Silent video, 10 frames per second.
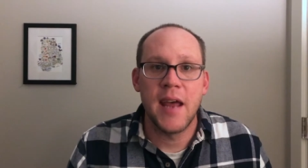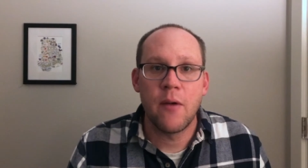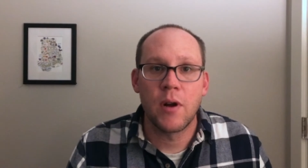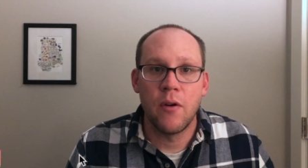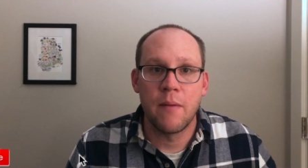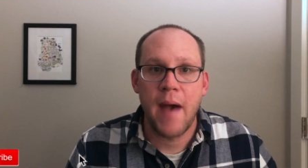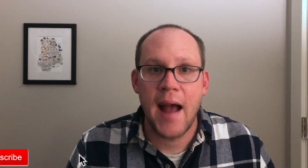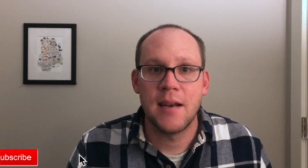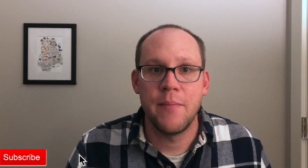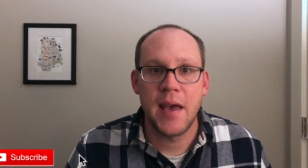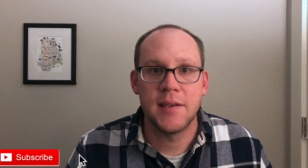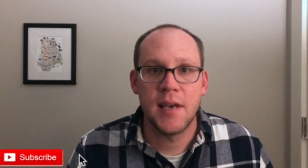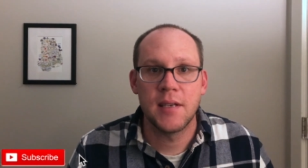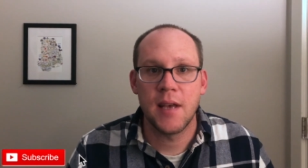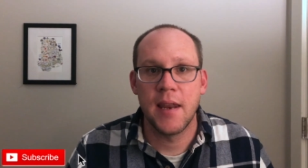we're going back to
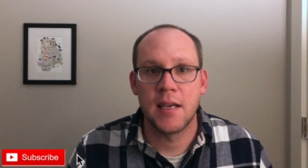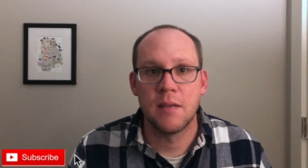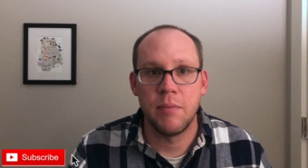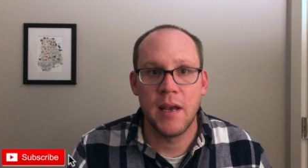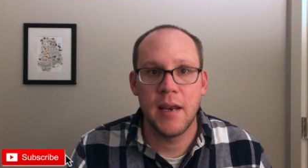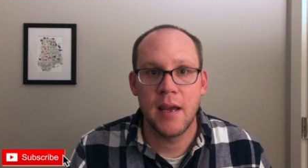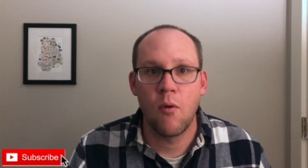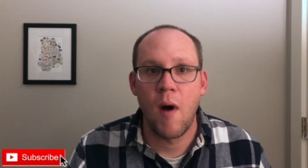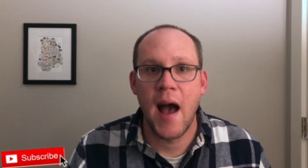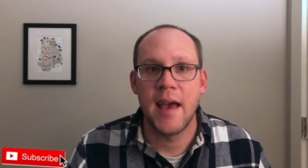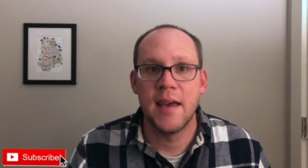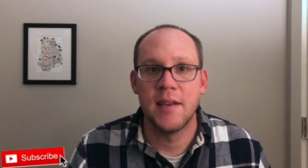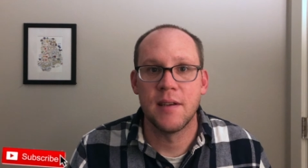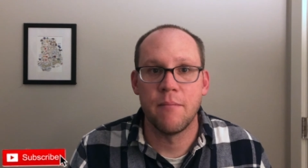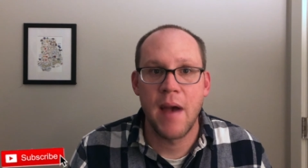basics and explaining why it
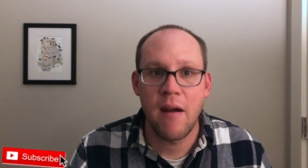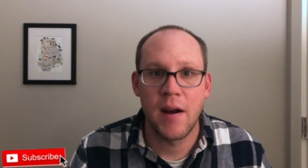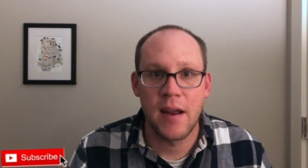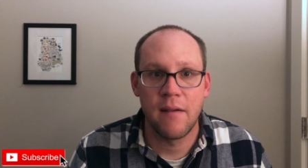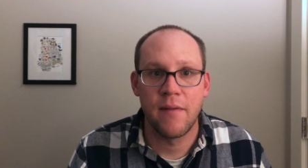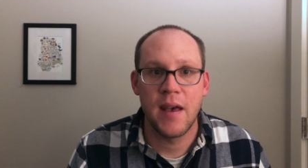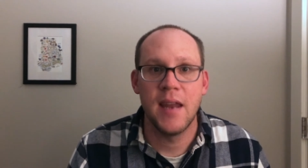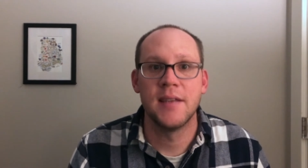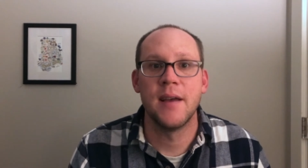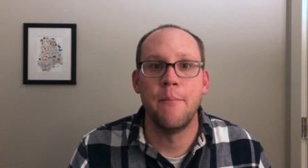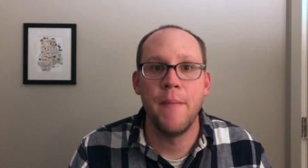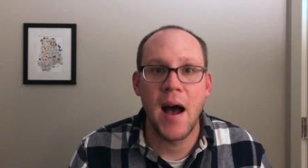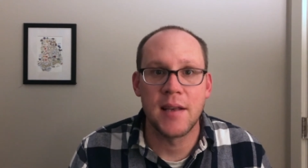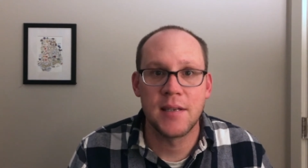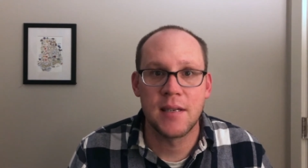is imperative, it is a
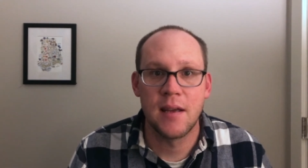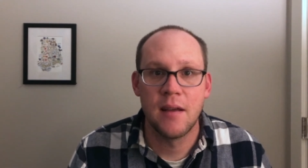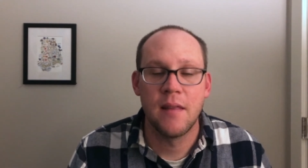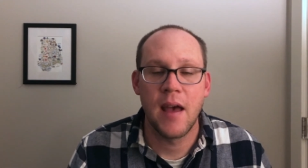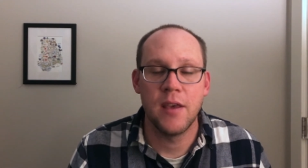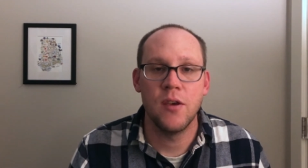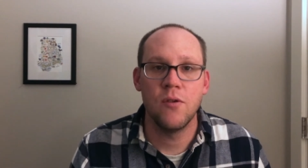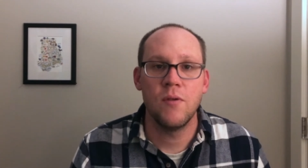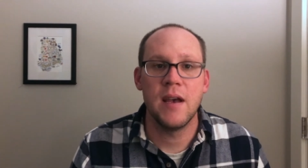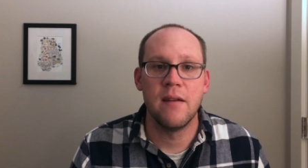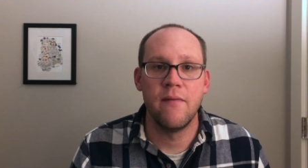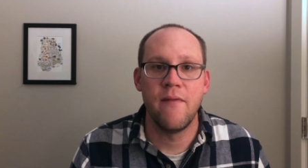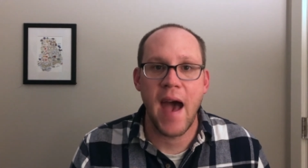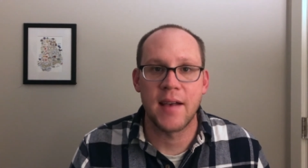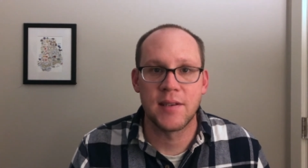must, that you
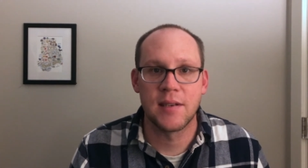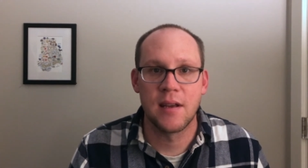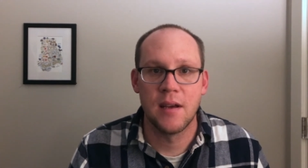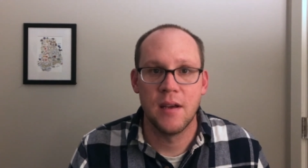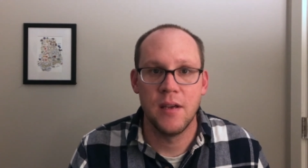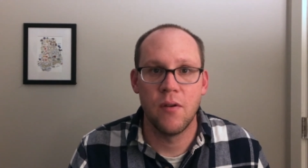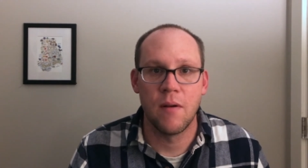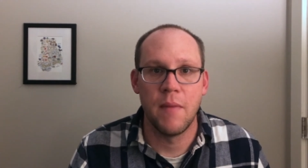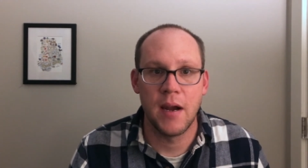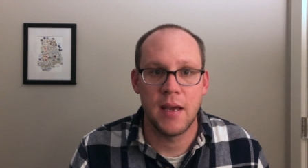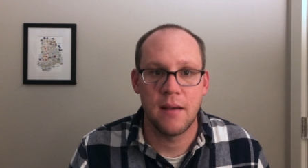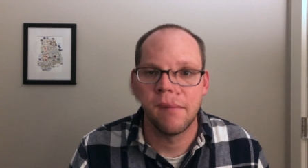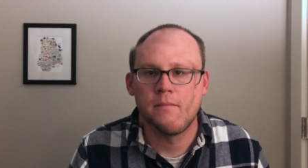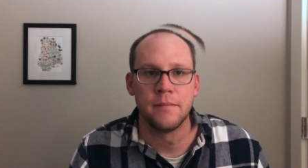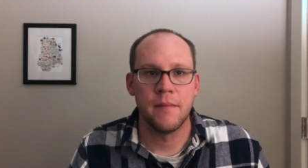invest your money.
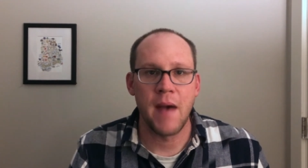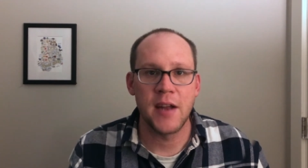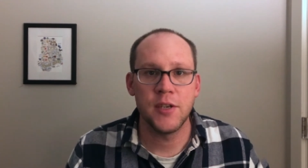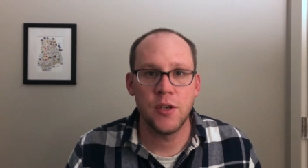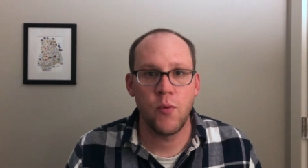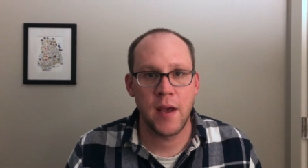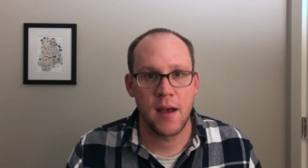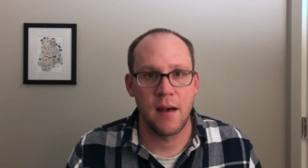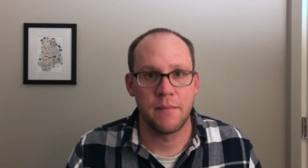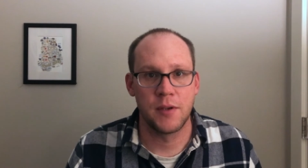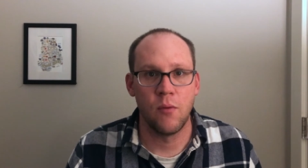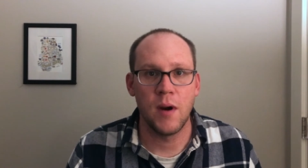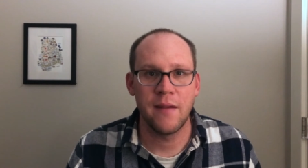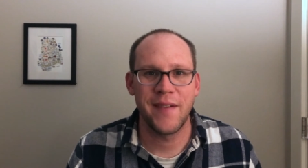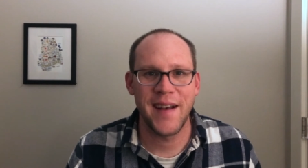Imagine you wake up
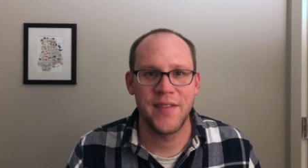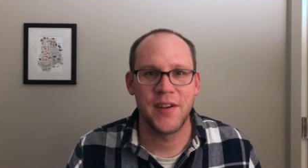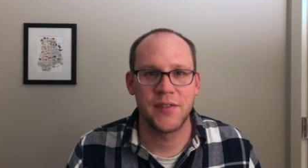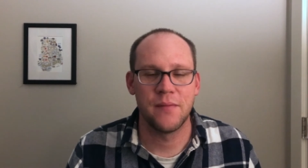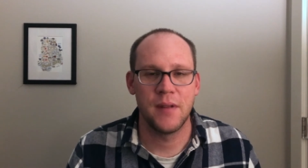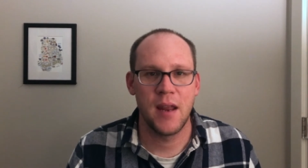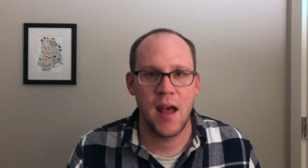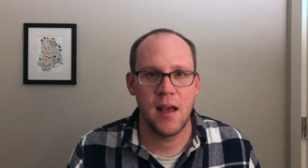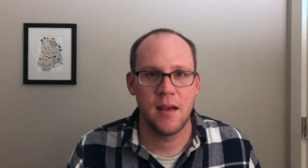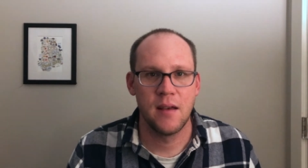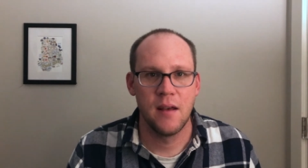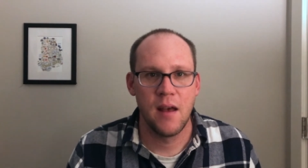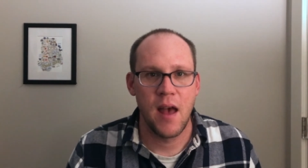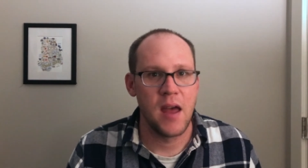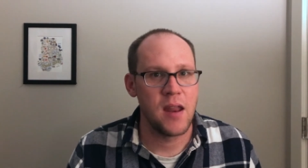25 years from today
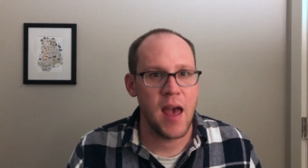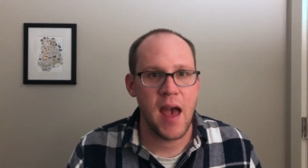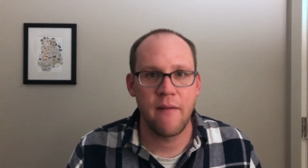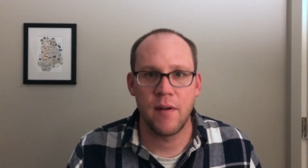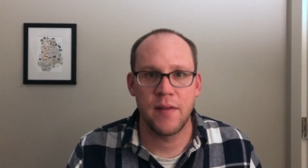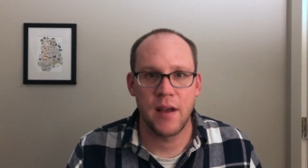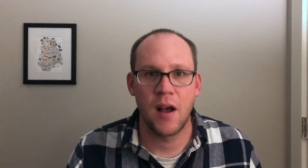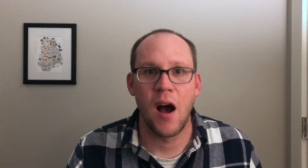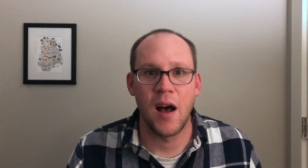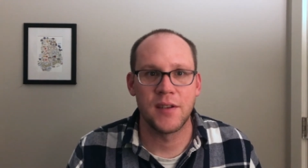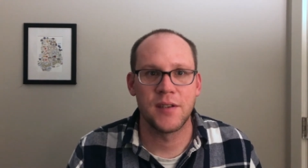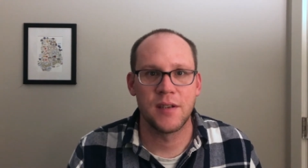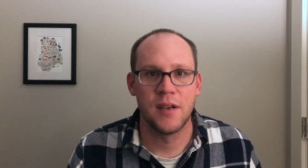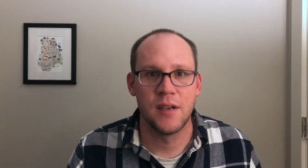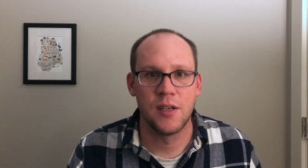and everything
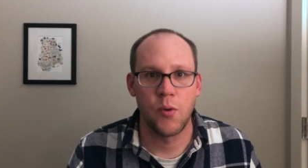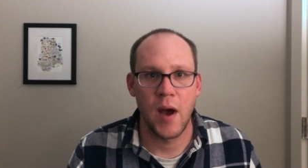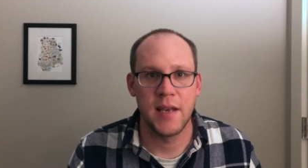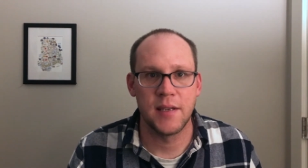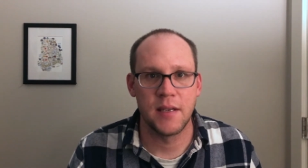costs twice as